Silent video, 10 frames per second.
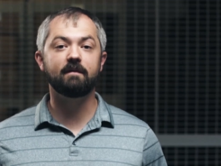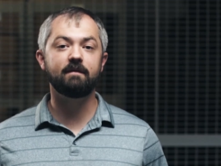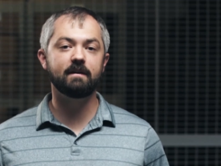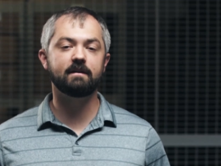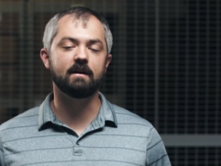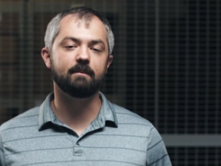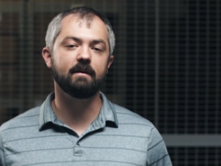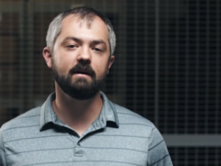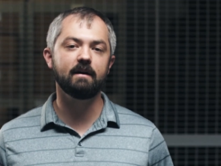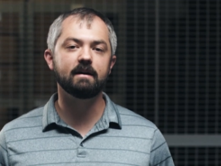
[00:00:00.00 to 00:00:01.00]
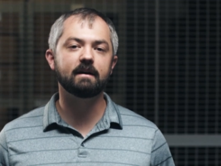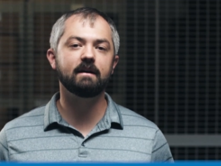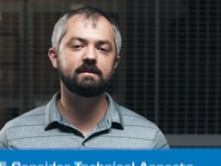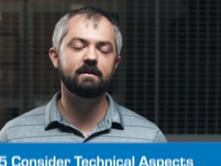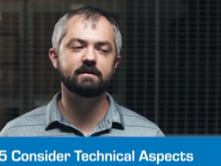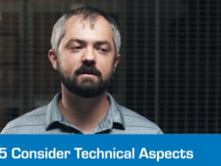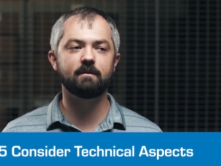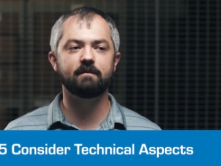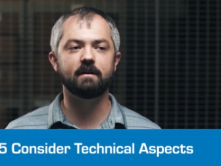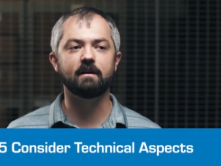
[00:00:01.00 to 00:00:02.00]
My fifth tip, consider
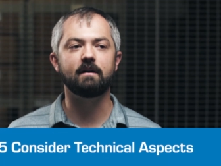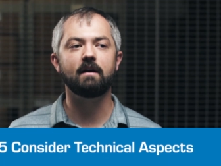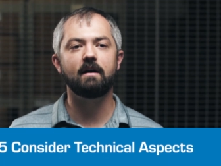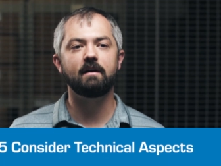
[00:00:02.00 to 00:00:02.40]
some of the